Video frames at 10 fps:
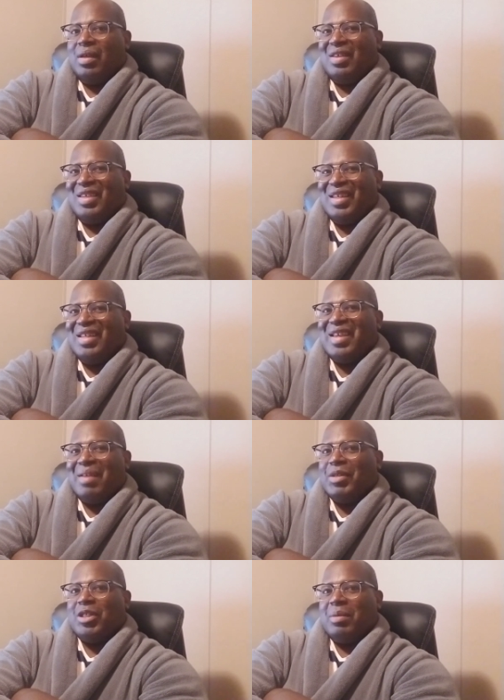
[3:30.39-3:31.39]
you need to
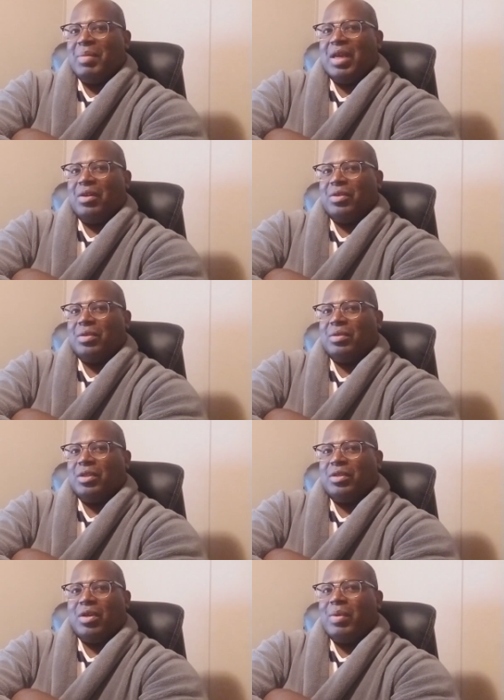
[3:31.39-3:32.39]
have a gym manager.
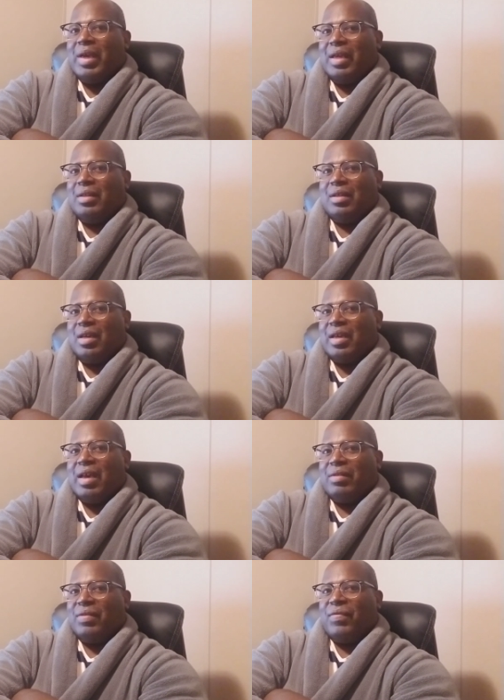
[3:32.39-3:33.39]
Just go ahead and kick
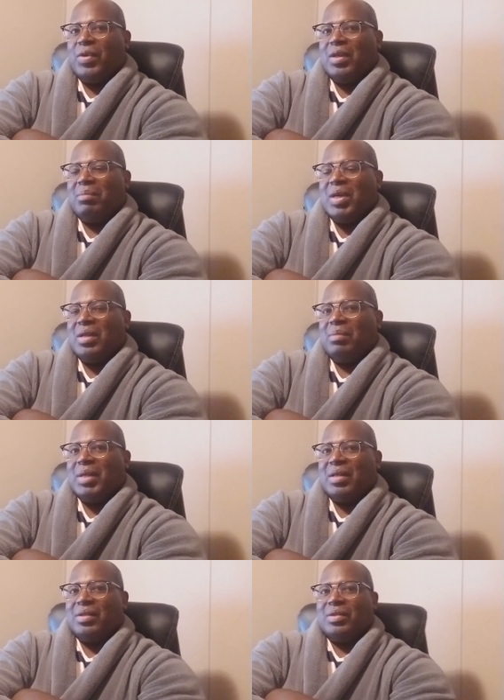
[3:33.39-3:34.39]
out the freaking money
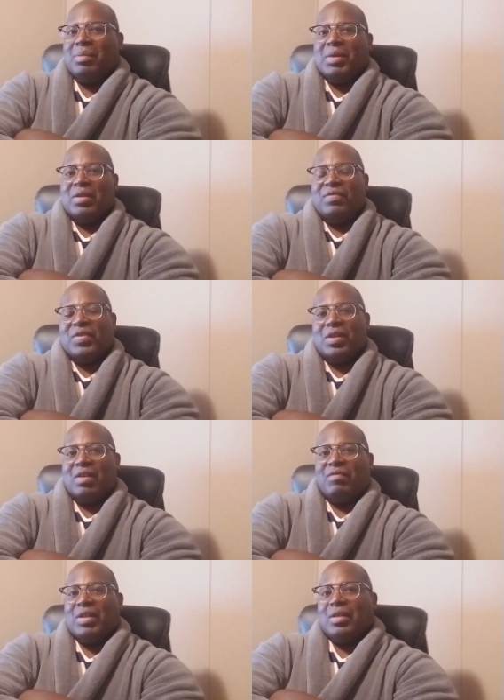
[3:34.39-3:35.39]
because the benefit
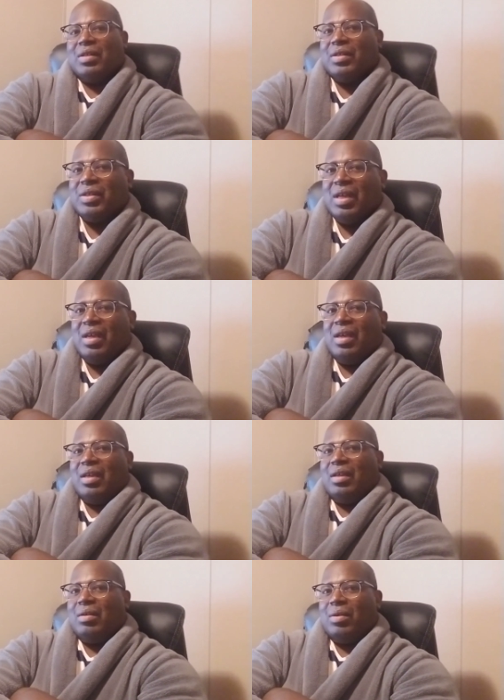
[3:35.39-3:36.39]
of it is,
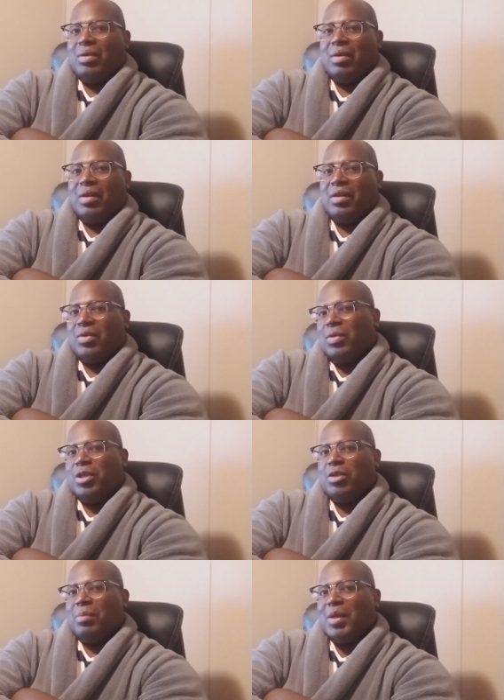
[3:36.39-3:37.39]
you know, you're going to
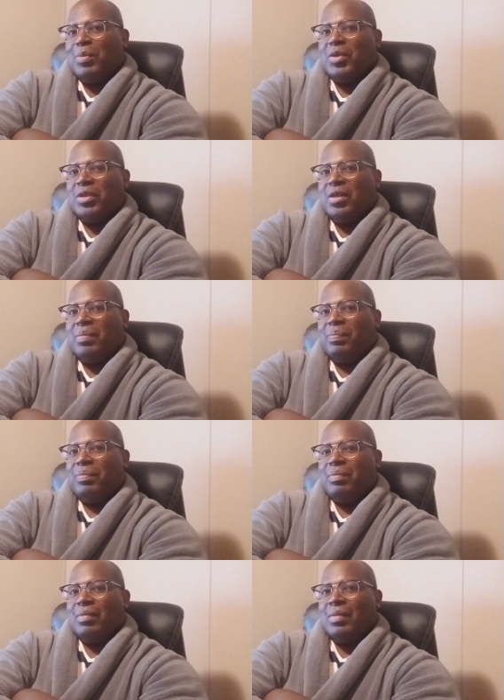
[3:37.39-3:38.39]
increase your membership
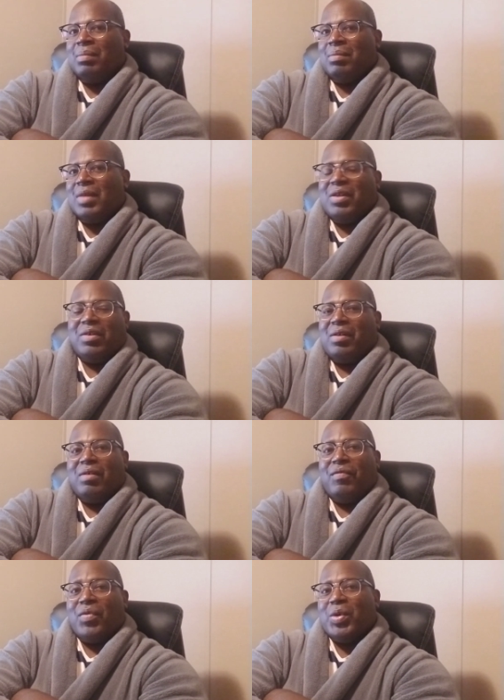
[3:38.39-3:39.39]
and you're going
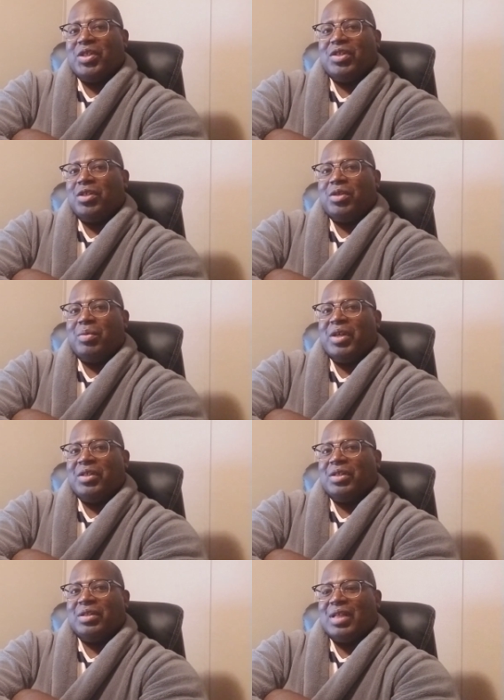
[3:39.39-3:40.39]
to avoid
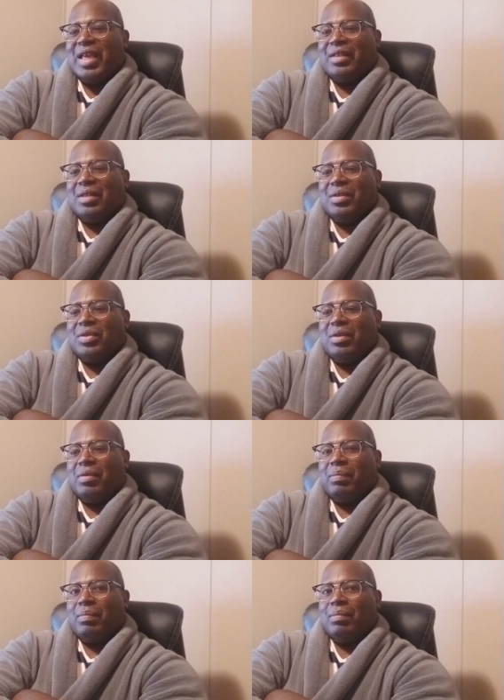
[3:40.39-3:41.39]
situations like this
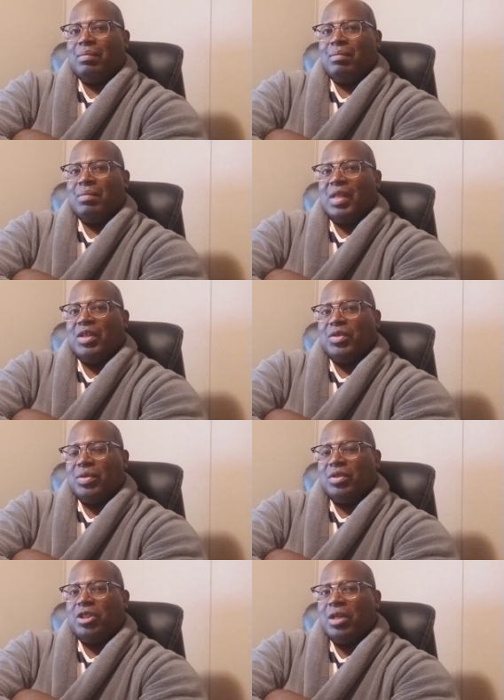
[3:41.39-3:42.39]
here.
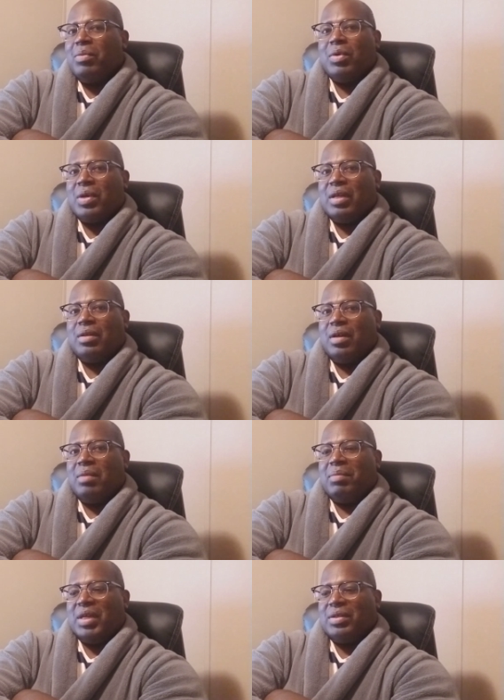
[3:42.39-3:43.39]
Thing shit will get
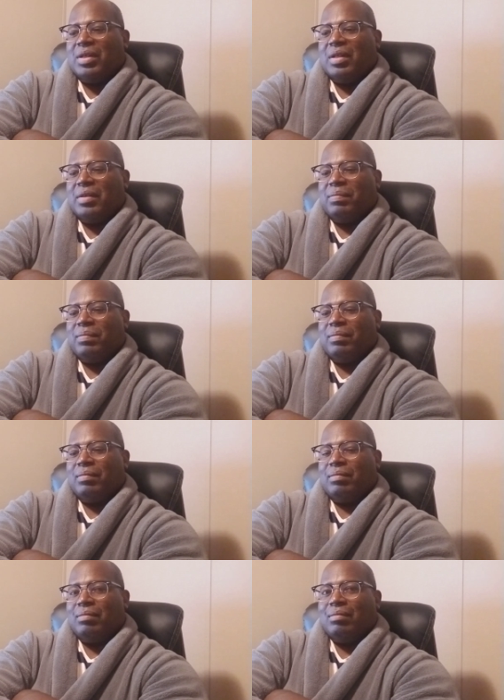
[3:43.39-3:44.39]
done basically.
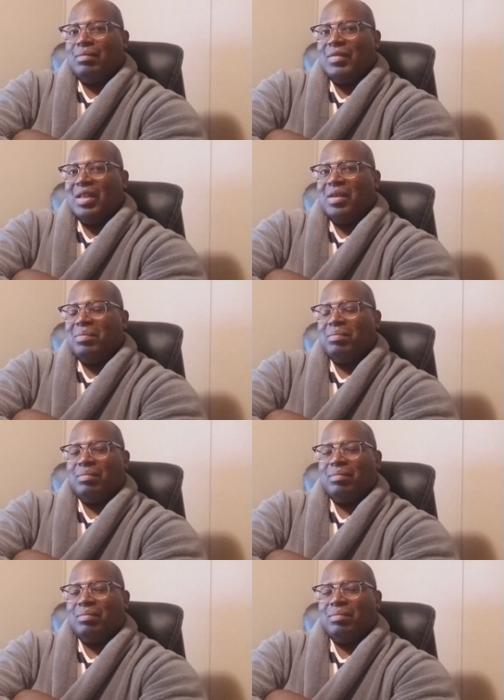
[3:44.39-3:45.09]
You know.